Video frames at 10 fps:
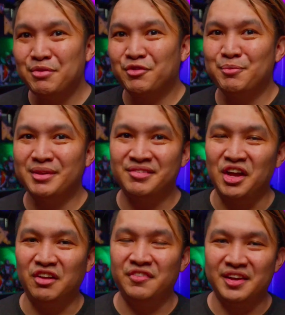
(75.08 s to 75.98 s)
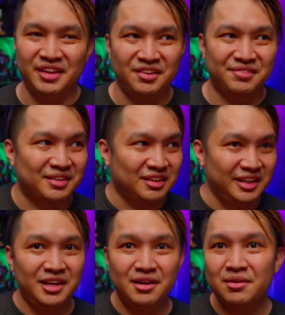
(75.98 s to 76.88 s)
of the room itself is
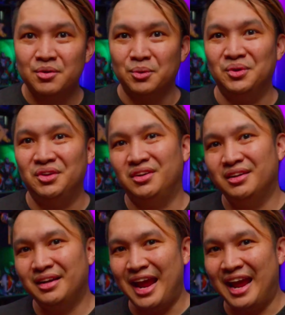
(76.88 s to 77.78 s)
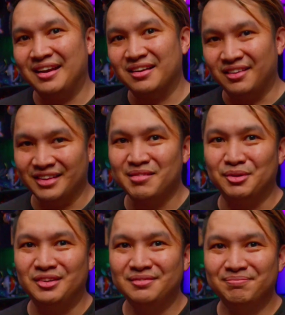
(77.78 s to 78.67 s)
clean, cool, and collectible.